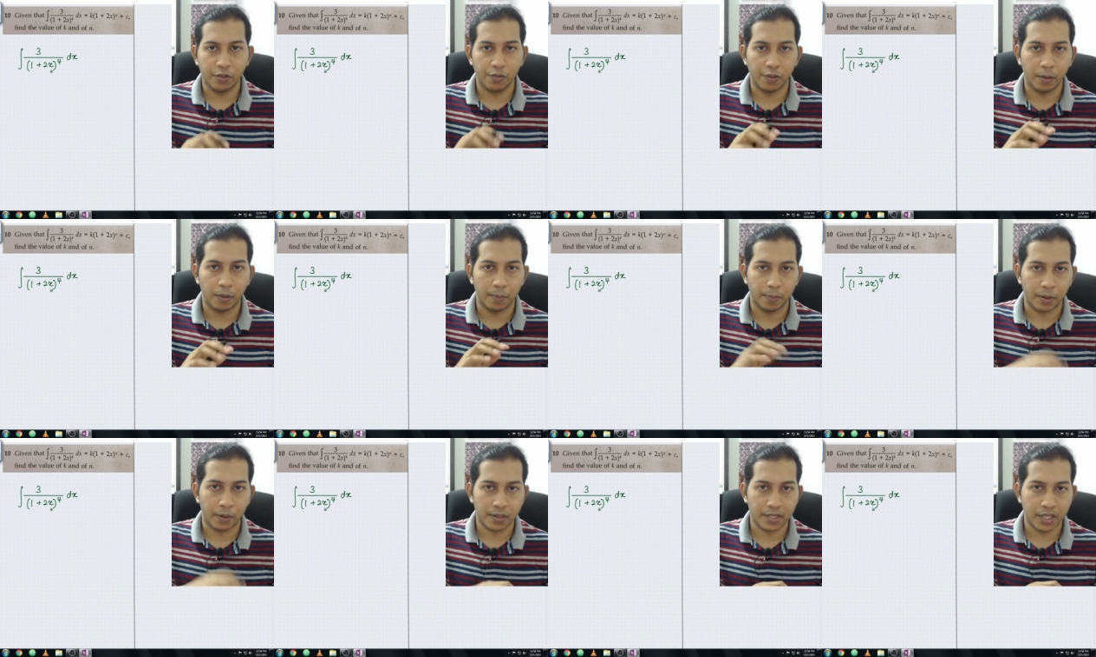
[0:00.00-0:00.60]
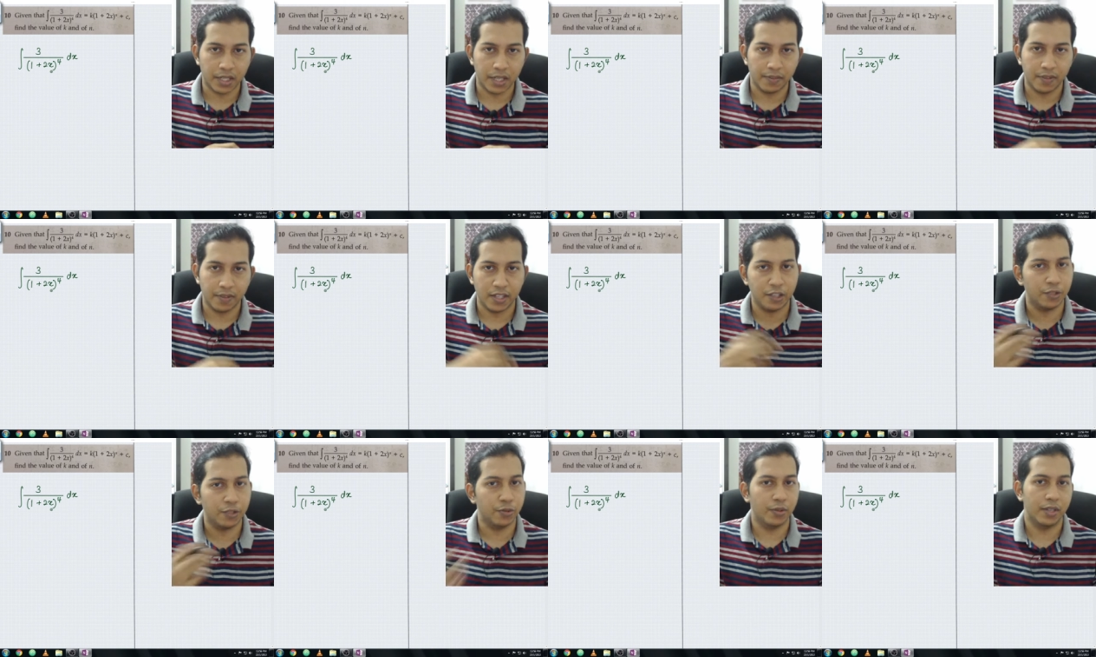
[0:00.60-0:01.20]
from positive
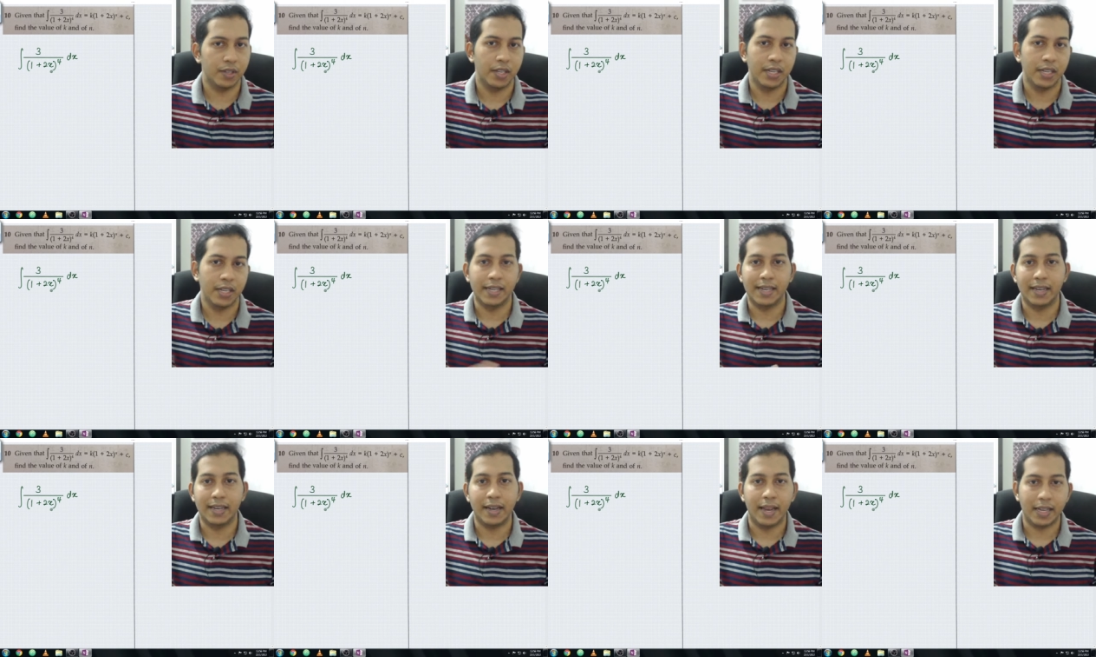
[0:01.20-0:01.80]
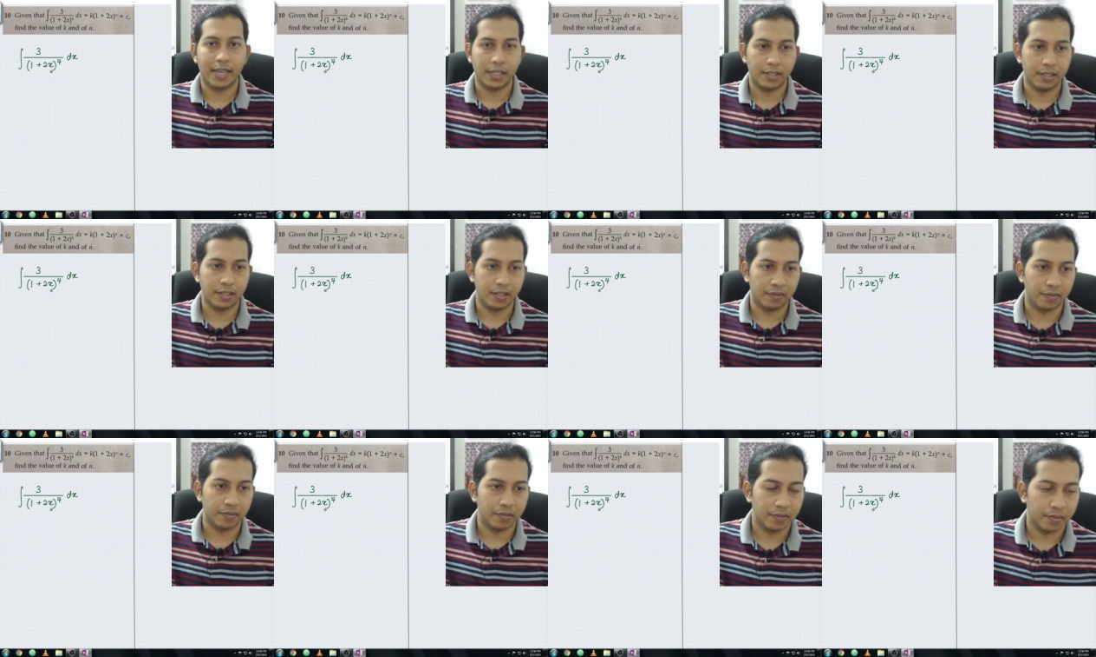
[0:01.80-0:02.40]
into
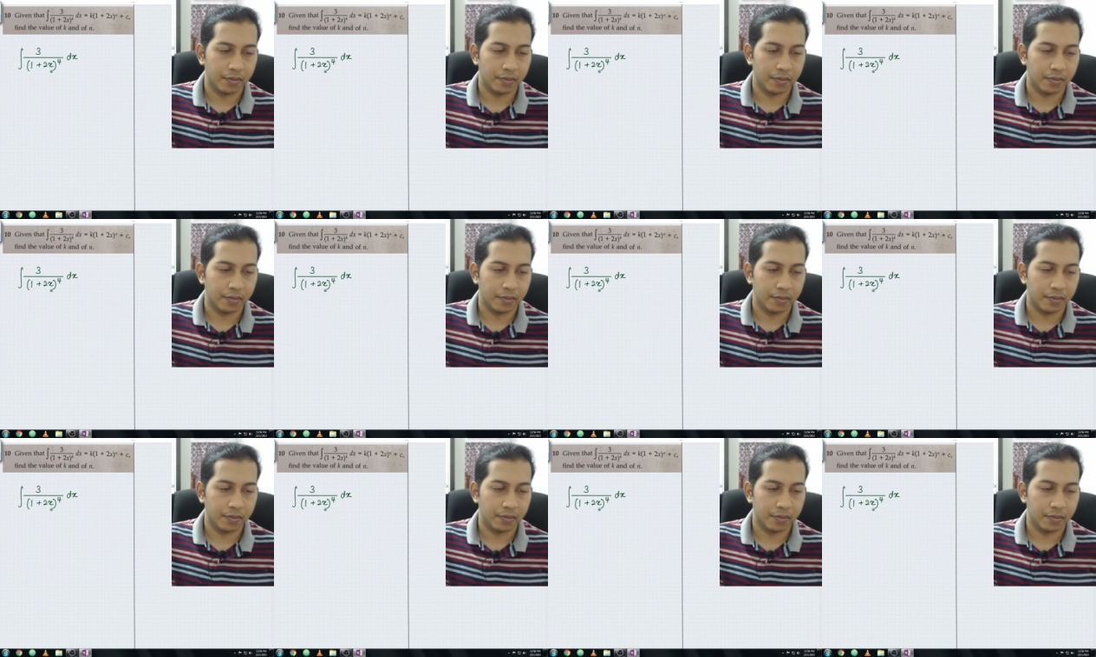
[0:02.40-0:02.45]
negative.